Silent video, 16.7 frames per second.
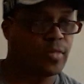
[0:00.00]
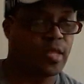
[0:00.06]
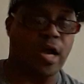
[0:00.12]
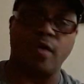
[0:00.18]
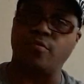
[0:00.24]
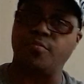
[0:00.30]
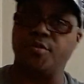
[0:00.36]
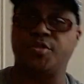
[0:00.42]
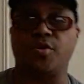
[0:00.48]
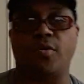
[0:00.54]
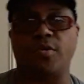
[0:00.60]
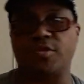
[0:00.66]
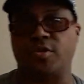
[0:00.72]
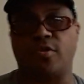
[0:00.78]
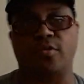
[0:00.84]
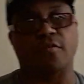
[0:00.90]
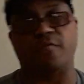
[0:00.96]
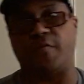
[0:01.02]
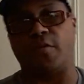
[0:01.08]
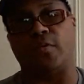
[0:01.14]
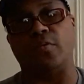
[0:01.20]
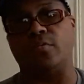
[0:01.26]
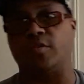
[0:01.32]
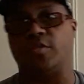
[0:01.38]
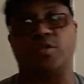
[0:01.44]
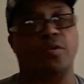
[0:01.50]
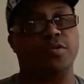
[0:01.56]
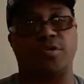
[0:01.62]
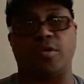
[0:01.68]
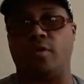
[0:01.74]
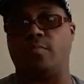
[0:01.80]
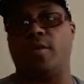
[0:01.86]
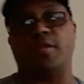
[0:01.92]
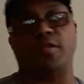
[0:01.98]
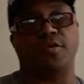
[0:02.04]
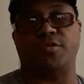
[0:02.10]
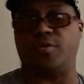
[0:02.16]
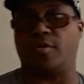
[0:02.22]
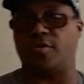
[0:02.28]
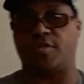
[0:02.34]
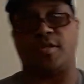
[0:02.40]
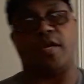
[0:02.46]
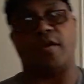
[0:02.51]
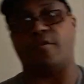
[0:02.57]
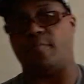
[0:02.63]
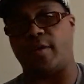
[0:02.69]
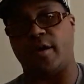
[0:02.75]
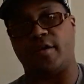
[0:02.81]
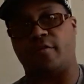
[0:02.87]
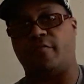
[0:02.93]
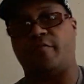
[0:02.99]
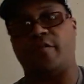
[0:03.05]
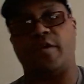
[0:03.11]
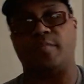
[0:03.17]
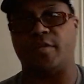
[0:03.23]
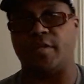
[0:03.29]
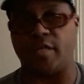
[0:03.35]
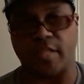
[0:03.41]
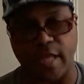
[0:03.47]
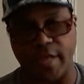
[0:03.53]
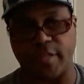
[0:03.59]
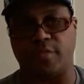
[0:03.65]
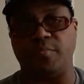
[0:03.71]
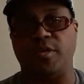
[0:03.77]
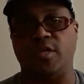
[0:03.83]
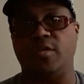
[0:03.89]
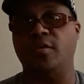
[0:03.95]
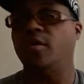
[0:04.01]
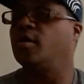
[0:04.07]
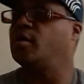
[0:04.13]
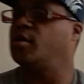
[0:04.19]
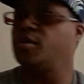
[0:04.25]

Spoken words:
I would be talking to her on the phone, talk to her mother, talk to everybody in her family. They liked me.